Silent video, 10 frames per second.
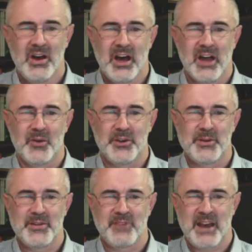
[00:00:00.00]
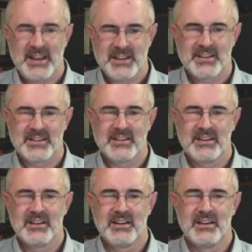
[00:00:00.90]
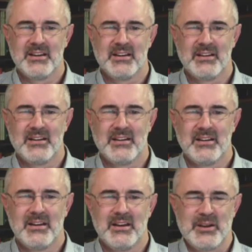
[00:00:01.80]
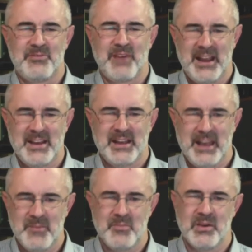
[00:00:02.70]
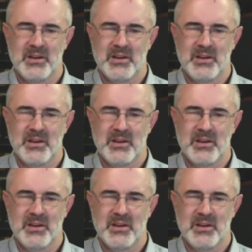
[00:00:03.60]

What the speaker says: and what do we find? We find him,